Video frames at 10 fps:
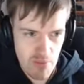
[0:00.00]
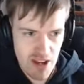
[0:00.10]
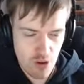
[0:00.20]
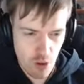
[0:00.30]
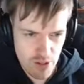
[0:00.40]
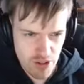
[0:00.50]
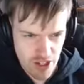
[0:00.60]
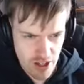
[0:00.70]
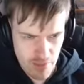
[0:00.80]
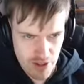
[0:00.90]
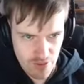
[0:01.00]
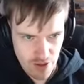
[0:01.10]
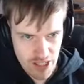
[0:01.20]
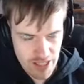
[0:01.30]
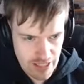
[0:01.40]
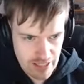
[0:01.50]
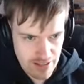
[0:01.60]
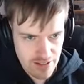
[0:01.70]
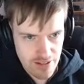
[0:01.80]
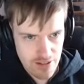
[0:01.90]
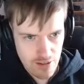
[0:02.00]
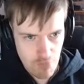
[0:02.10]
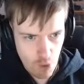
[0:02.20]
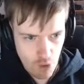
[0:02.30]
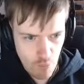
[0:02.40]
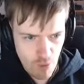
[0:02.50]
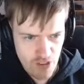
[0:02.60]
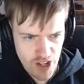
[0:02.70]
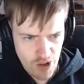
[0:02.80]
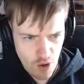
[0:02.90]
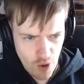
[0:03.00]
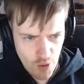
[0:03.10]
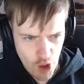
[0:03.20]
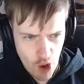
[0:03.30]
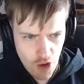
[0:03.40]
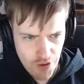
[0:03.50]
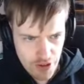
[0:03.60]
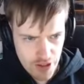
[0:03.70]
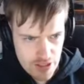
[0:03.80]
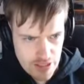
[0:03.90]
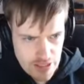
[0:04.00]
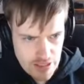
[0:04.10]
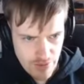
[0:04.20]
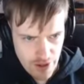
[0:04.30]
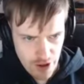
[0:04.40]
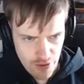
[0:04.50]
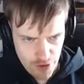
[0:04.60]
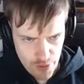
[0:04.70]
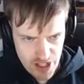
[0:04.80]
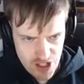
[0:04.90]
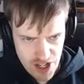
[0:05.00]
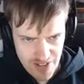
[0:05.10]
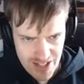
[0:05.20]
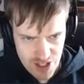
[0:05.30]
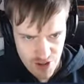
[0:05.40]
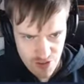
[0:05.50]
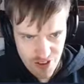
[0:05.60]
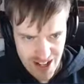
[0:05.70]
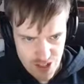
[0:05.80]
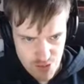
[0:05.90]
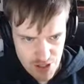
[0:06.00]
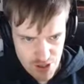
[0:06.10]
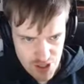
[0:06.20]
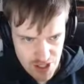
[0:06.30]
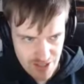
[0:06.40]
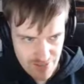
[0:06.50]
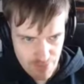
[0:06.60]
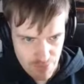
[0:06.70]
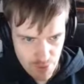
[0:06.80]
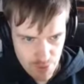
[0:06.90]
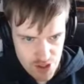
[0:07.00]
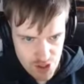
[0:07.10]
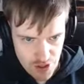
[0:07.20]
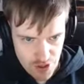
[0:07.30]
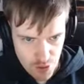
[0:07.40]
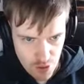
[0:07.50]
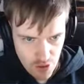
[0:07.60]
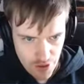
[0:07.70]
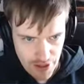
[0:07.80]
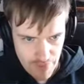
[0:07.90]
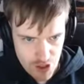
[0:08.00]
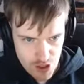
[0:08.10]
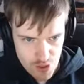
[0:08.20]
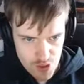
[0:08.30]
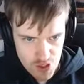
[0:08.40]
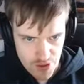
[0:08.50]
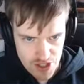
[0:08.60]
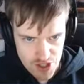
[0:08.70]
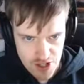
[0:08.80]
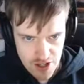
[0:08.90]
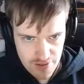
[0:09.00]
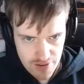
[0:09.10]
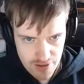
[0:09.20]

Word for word: men. Normally they come in, like, more than one vehicle. Oh god. Right, hopefully we can take that down fast, because that probably is going to do a lot of damage to us. Though that said,